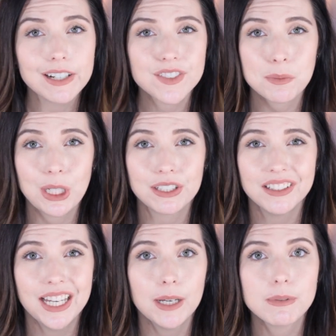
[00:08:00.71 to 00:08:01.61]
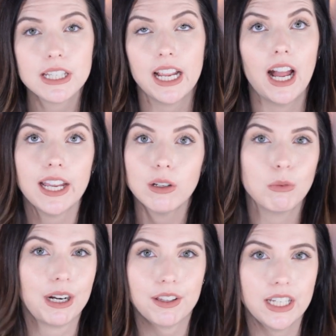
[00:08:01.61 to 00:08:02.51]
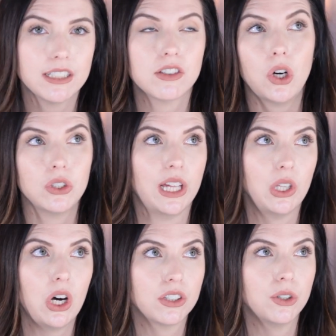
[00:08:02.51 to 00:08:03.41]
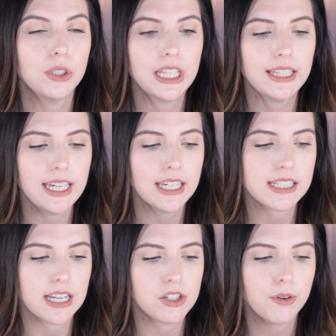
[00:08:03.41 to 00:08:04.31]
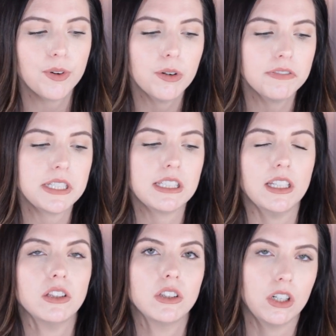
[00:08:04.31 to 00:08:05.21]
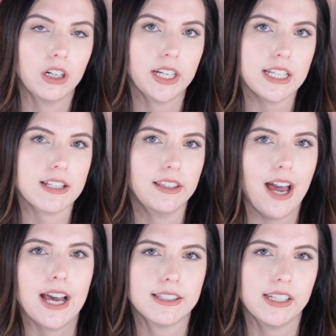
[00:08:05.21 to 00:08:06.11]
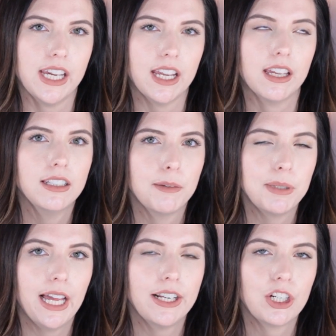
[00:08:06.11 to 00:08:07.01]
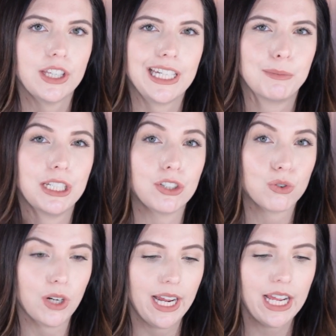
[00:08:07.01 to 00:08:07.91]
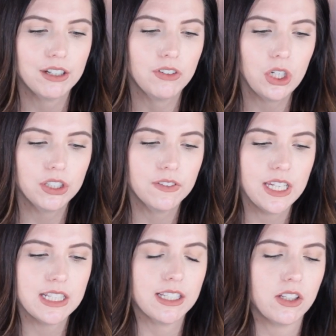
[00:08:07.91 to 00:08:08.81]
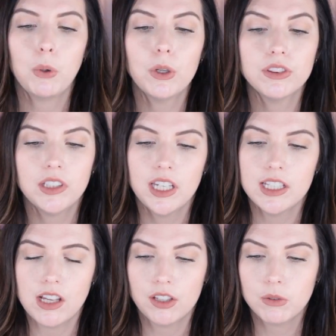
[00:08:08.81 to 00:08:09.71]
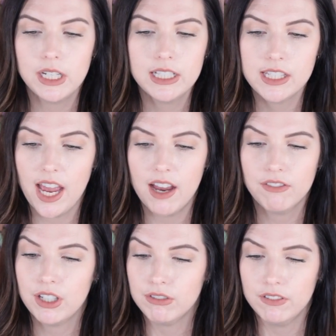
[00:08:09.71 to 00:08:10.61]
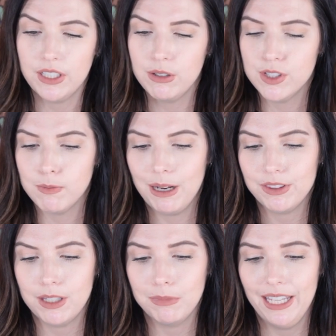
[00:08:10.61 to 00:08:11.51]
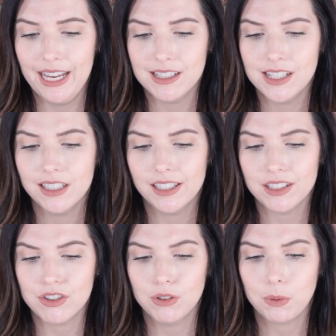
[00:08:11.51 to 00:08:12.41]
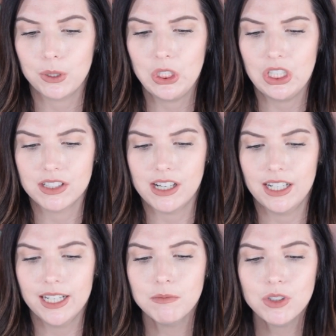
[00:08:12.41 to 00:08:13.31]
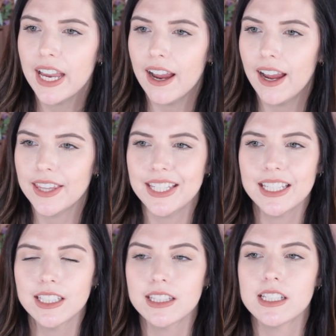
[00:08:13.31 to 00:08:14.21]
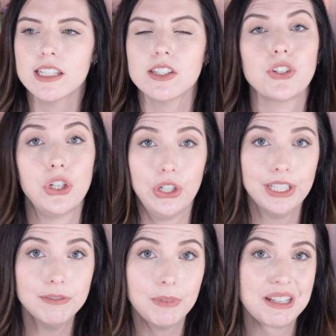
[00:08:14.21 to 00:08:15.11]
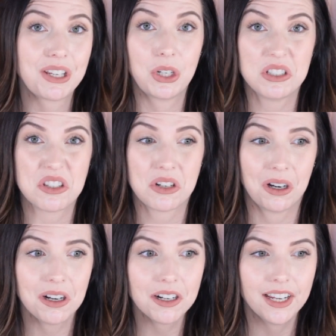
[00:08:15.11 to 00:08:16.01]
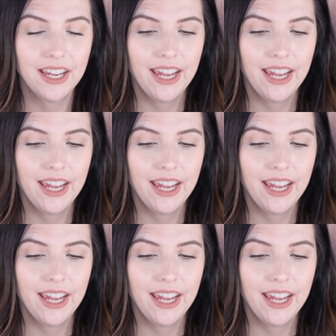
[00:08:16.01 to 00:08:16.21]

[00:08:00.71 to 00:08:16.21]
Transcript: comfortable on the lips. Like, I could wear this all day long. The only thing is I don't know if it's the longest lasting lip liner that I'm gonna try out of all of these, because both these other ones have good reviews about them lasting like a super long time. Yeah, I think that this is good. It's a good start.